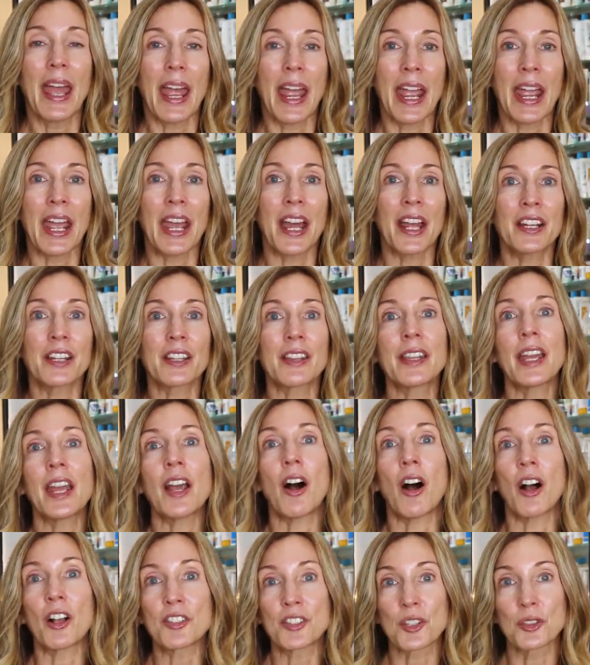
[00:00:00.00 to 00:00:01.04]
and they
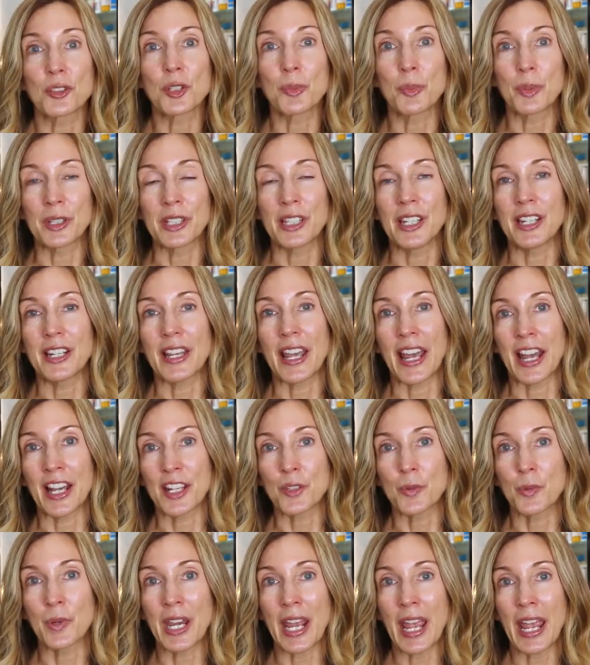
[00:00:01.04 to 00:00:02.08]
also deplete
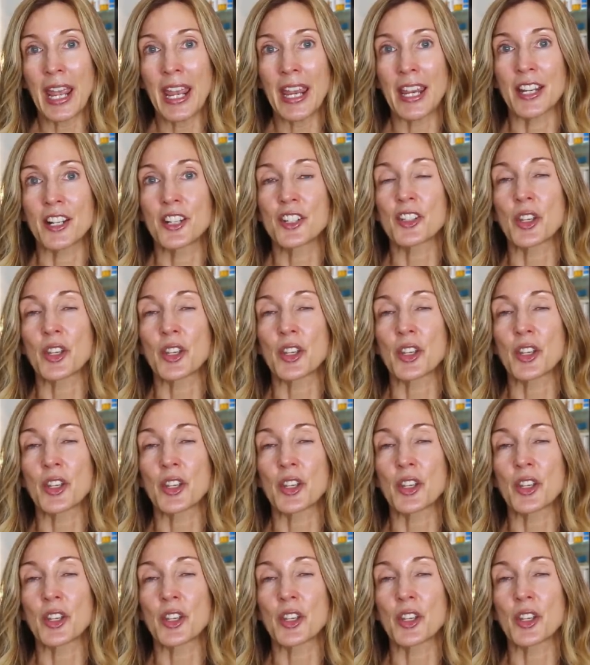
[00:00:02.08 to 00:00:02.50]
as we age.